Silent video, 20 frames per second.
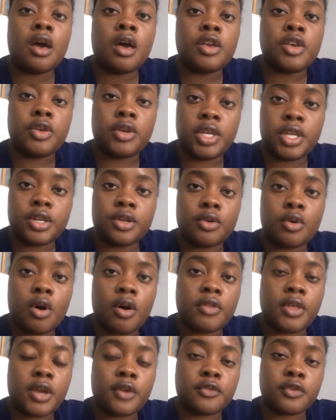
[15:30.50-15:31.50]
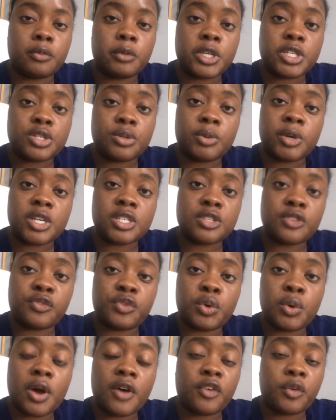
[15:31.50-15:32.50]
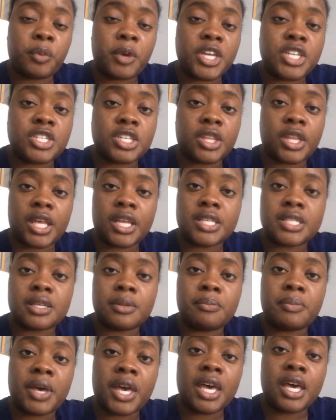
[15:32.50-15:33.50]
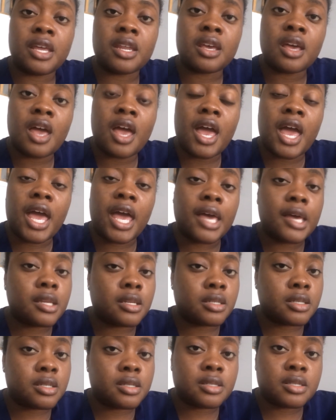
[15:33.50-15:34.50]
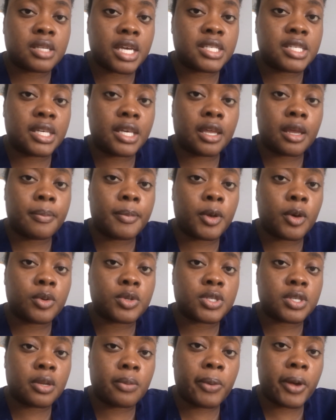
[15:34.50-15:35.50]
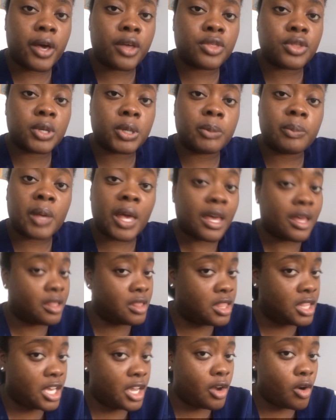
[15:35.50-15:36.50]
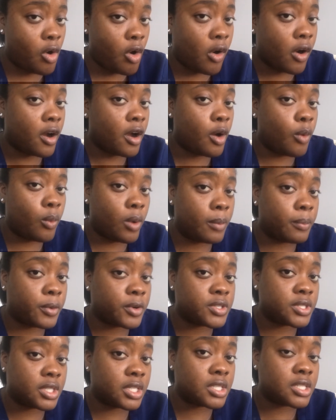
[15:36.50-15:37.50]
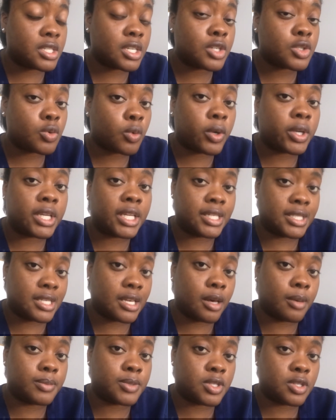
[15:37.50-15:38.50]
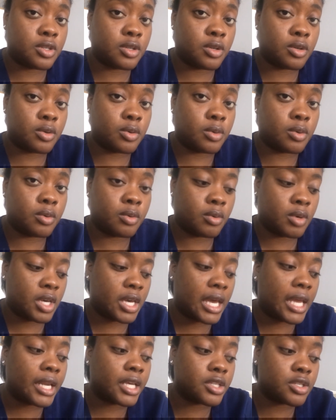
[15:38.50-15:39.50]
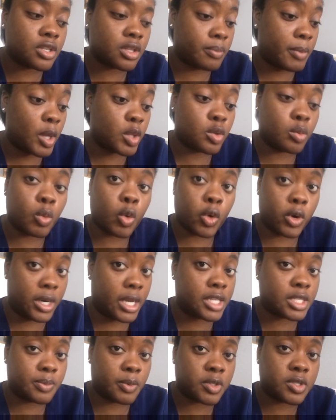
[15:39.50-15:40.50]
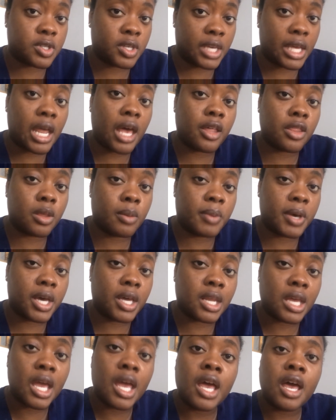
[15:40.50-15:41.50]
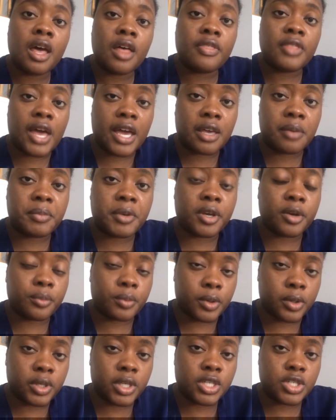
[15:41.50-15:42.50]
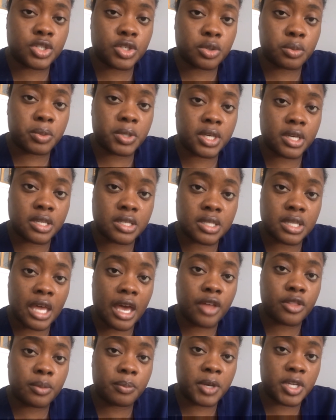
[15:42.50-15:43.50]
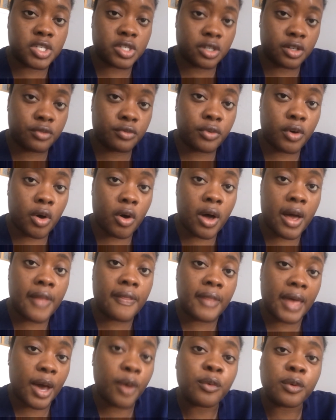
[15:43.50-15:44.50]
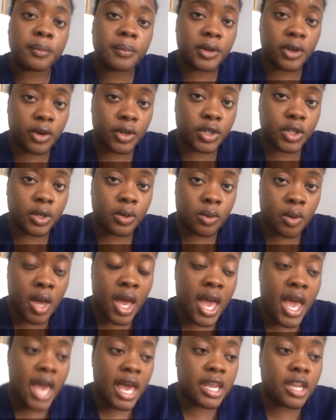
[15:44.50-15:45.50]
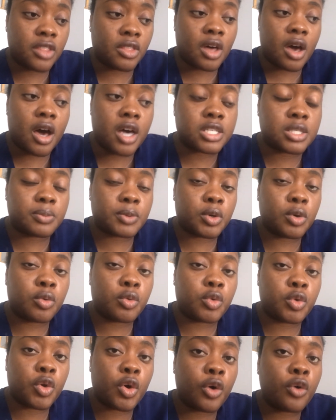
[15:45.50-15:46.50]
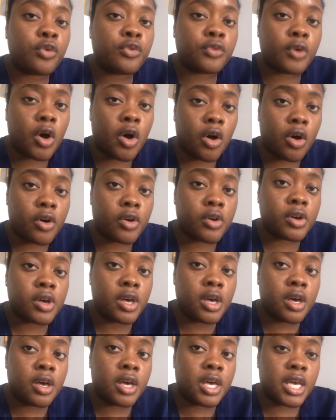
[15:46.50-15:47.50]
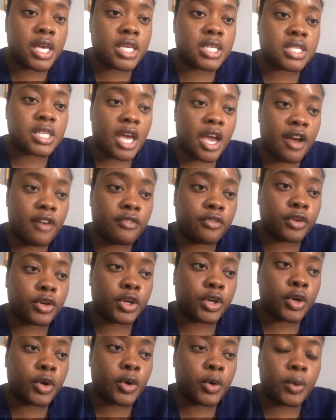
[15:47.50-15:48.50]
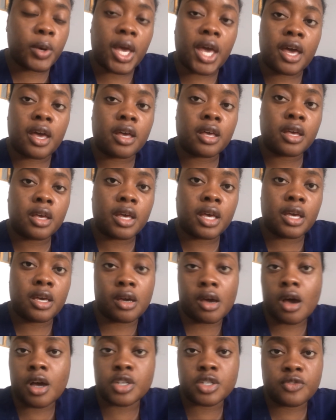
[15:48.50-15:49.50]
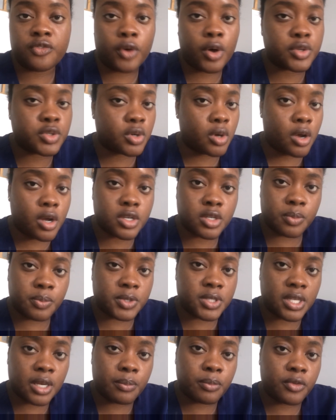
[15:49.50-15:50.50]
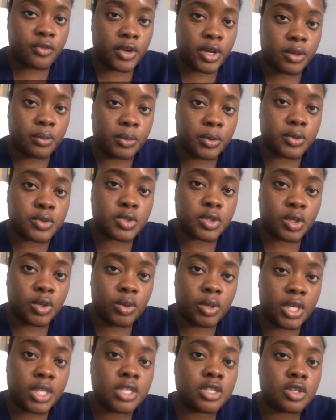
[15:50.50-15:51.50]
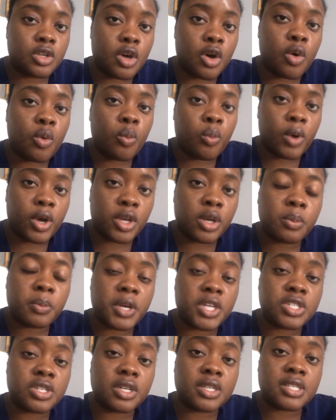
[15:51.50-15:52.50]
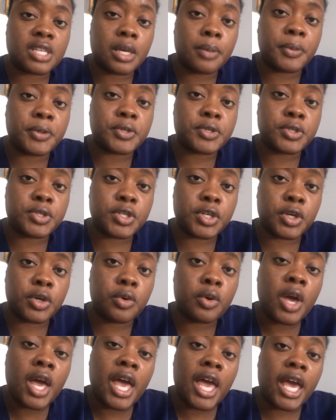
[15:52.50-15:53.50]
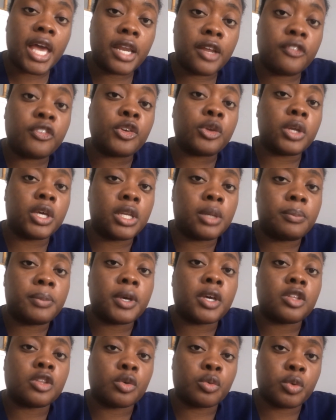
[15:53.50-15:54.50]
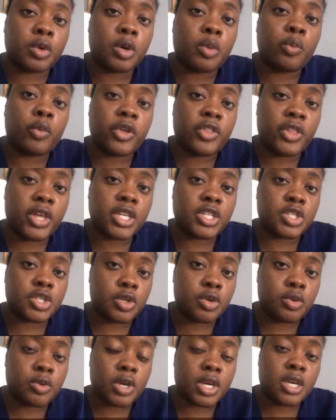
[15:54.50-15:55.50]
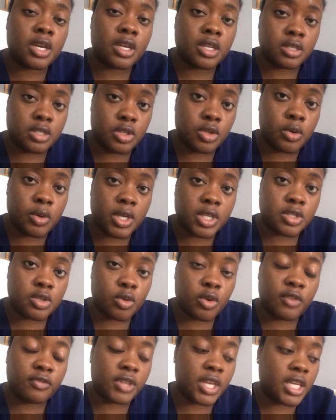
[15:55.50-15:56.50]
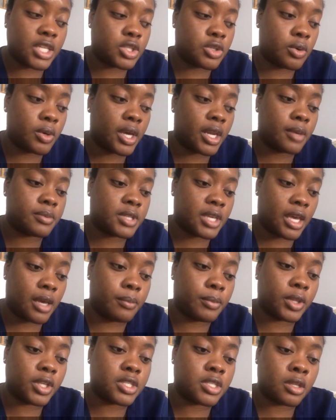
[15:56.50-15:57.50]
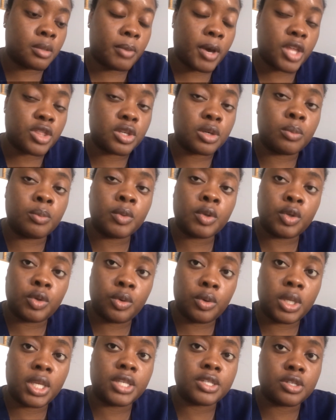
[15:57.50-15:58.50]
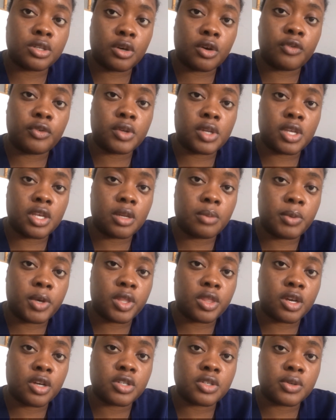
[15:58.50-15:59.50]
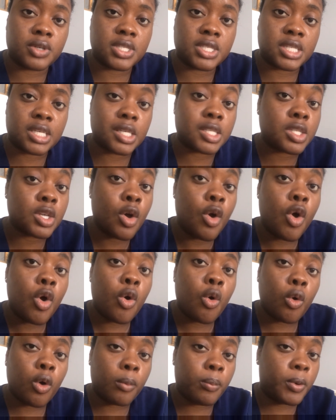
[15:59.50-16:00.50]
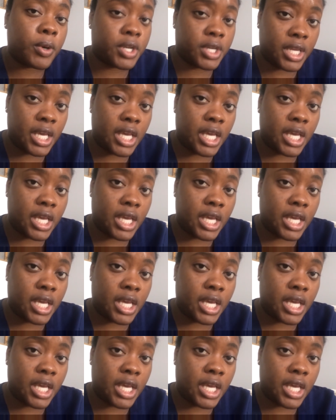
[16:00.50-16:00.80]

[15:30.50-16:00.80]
You need to know all that information, because if you have a patient that is in bed and decides to get up and go to the bathroom and they are a one-person assist or needs help to getting to the bathroom or not supposed to get out of the bed, that could be a real issue, because now the patient can fall and that will be on you. And in the hospital, no fall is ever okay. Falls are 100% preventable, so you need to know what your patient is able to do and if you need to be in the room when they do it. So if they do get up to ambulate to the bathroom, you need to know if you need to be there to assist or put an